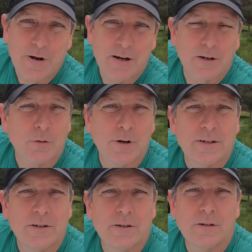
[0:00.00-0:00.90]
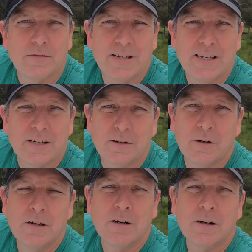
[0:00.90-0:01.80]
we are going to do a
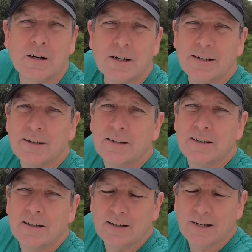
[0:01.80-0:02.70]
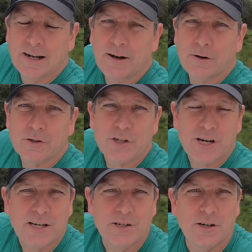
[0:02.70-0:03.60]
video on how to
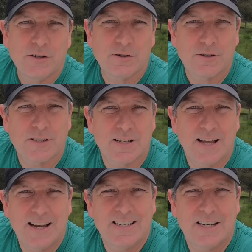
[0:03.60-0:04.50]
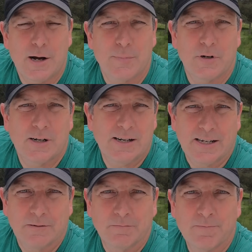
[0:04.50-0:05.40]
change your slide topper
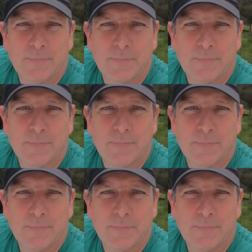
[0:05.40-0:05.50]
awning.